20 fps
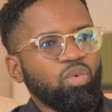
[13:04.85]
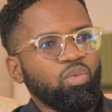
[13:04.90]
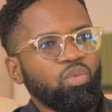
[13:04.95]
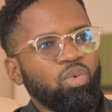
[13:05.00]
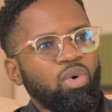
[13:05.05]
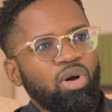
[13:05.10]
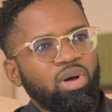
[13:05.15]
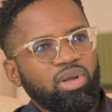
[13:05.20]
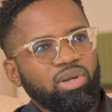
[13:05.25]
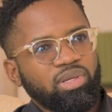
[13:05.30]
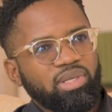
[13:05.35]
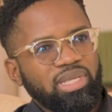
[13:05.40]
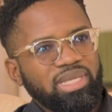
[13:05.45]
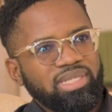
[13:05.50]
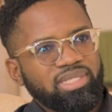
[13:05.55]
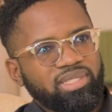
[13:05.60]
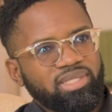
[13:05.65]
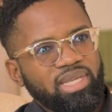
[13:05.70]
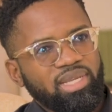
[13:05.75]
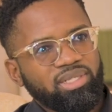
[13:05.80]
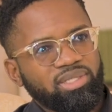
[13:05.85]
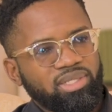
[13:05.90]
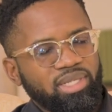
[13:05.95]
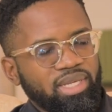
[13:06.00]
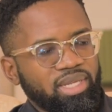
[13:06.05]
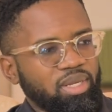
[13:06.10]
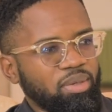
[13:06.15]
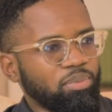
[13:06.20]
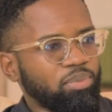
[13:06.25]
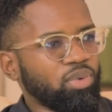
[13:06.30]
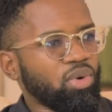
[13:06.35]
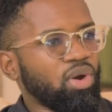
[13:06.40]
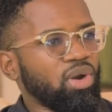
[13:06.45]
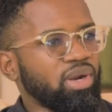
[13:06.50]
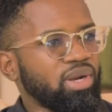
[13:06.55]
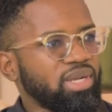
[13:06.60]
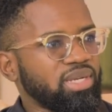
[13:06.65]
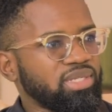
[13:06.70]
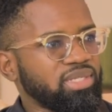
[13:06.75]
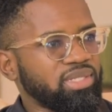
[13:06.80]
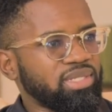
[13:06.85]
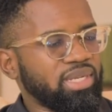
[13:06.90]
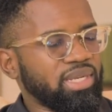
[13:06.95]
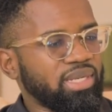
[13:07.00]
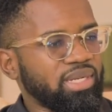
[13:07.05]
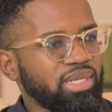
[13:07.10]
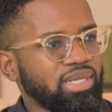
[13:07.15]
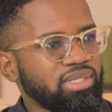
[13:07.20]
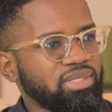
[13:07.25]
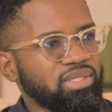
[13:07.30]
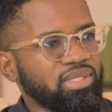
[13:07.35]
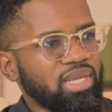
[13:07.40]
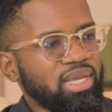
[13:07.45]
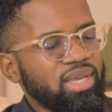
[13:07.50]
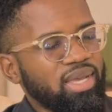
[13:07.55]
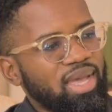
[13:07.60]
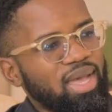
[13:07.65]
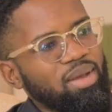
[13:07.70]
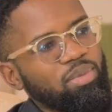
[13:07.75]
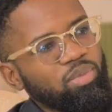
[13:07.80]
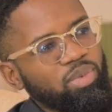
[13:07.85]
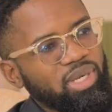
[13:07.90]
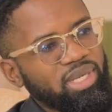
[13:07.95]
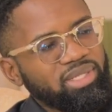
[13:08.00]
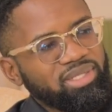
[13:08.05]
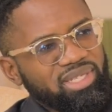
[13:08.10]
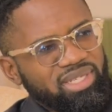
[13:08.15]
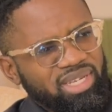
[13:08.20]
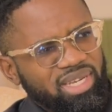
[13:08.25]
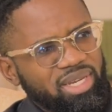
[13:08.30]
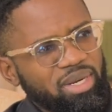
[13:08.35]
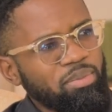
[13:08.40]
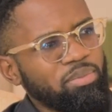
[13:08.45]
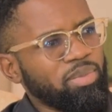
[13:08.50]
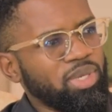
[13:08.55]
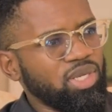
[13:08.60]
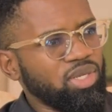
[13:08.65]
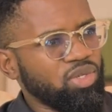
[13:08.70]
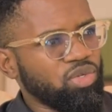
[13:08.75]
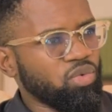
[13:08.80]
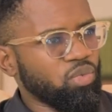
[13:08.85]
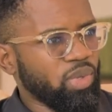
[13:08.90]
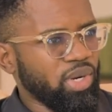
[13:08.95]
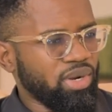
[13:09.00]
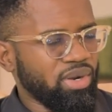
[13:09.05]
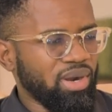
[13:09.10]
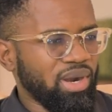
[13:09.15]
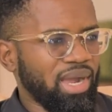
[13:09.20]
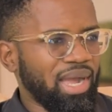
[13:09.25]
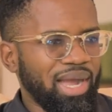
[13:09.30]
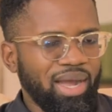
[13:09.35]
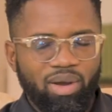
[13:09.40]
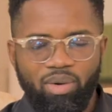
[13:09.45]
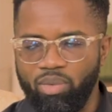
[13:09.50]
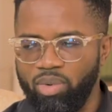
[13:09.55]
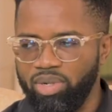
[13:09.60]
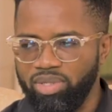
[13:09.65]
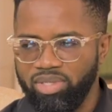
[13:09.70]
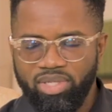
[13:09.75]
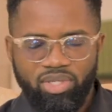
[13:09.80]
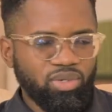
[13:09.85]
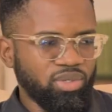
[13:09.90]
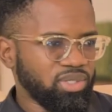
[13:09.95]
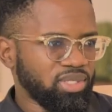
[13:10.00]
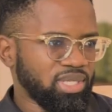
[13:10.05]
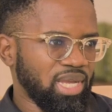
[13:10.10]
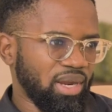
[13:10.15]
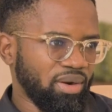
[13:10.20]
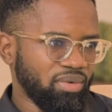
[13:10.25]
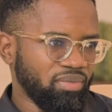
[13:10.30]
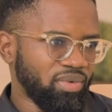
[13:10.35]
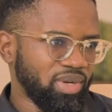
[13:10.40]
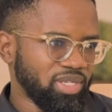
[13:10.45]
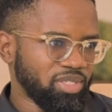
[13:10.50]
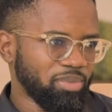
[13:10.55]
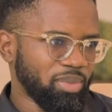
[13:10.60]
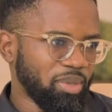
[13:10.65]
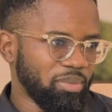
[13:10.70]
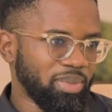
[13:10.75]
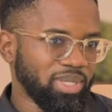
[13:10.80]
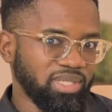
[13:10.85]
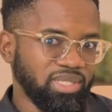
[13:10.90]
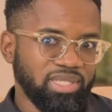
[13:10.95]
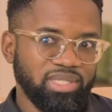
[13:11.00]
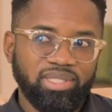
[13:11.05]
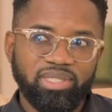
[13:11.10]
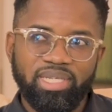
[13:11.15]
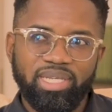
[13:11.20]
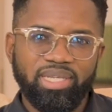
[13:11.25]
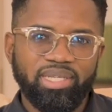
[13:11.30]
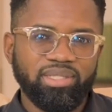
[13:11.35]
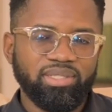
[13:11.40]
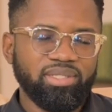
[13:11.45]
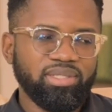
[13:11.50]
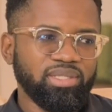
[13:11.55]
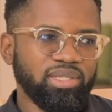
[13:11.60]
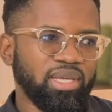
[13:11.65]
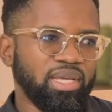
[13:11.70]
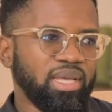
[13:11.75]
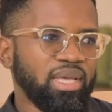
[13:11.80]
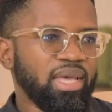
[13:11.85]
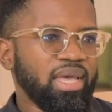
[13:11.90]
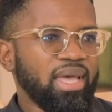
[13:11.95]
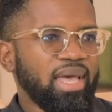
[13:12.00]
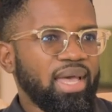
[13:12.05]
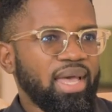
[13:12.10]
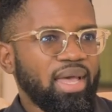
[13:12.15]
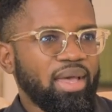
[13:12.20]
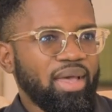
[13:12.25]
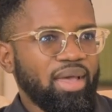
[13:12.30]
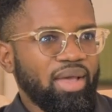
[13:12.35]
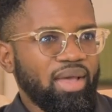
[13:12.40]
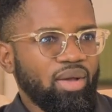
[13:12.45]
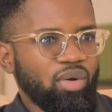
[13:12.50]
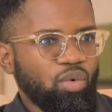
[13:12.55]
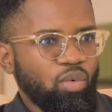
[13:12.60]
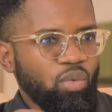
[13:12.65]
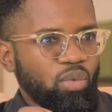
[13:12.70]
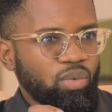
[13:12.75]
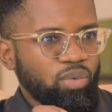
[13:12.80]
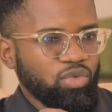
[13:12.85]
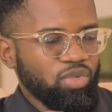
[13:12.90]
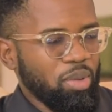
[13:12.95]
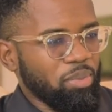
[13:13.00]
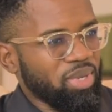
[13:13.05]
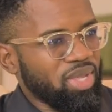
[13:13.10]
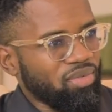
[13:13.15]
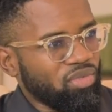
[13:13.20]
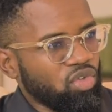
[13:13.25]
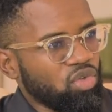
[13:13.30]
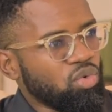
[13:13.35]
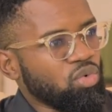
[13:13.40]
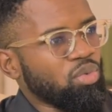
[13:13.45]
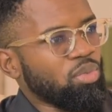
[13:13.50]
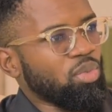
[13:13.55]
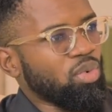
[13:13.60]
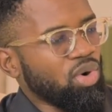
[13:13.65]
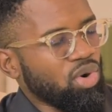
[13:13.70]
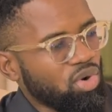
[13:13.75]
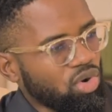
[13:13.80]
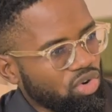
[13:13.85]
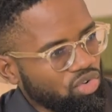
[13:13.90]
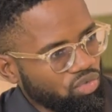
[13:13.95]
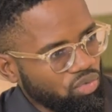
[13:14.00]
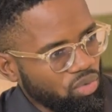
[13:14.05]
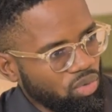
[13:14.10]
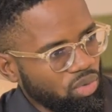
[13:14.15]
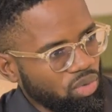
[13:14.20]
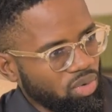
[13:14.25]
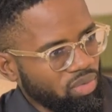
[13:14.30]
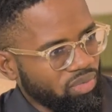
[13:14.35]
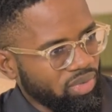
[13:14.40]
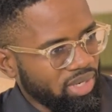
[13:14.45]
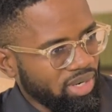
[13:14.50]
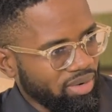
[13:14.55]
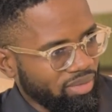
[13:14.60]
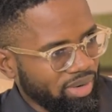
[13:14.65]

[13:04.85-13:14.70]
what essentially an employer is saying is, I'm willing to kind of meet you where you're at once I don't sacrifice my business needs. So I'm giving you more control over the